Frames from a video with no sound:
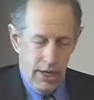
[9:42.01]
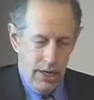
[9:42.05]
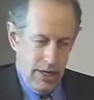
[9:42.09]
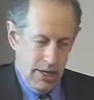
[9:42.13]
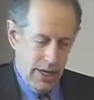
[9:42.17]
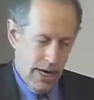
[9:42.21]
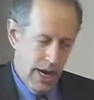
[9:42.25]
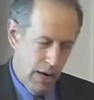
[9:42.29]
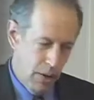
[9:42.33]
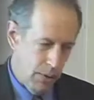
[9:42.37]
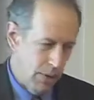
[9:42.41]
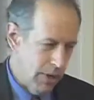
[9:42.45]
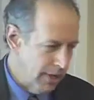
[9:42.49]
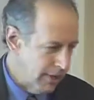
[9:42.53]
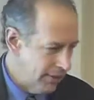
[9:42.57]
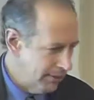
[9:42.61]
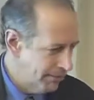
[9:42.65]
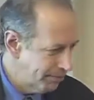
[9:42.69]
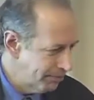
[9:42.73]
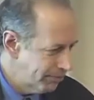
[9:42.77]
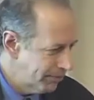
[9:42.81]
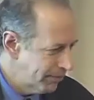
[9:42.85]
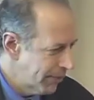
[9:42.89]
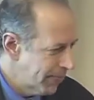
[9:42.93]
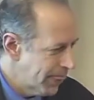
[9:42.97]
Now,
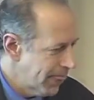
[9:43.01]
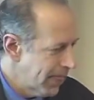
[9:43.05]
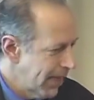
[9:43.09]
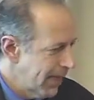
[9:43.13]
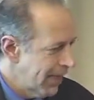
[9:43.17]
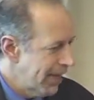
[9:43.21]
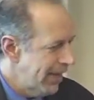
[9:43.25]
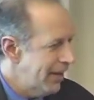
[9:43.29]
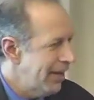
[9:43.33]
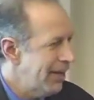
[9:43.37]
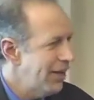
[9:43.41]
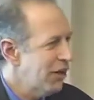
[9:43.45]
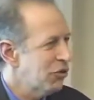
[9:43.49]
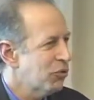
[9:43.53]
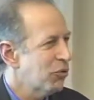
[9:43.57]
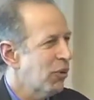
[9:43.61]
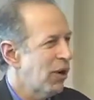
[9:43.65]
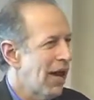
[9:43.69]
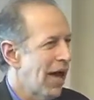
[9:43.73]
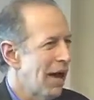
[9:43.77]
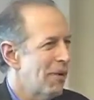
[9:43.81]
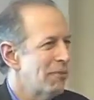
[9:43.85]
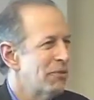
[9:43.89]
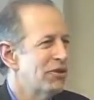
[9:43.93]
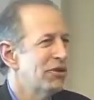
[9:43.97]
here's
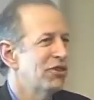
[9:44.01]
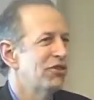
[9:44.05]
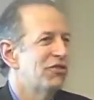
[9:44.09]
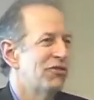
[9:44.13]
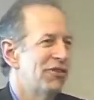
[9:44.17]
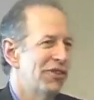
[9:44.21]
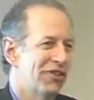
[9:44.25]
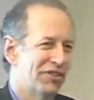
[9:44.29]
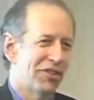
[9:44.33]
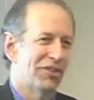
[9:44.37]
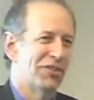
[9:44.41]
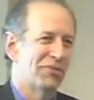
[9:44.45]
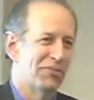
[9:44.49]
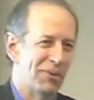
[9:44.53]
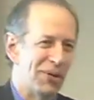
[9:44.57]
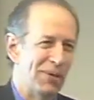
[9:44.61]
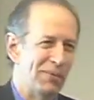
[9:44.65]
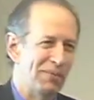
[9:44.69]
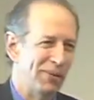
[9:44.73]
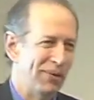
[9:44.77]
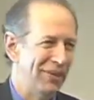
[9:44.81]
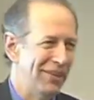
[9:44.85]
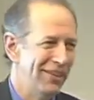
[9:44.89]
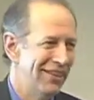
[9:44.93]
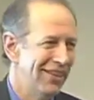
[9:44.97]
what happens as physics
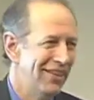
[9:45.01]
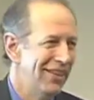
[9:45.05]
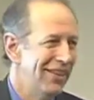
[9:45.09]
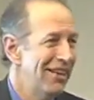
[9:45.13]
people.